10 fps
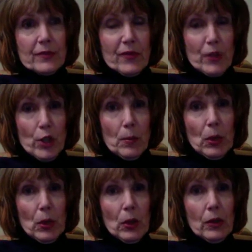
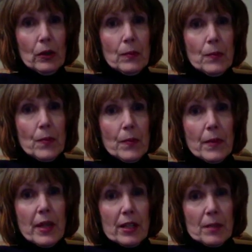verbal
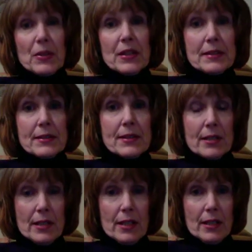in the presence
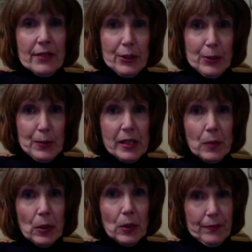of other people.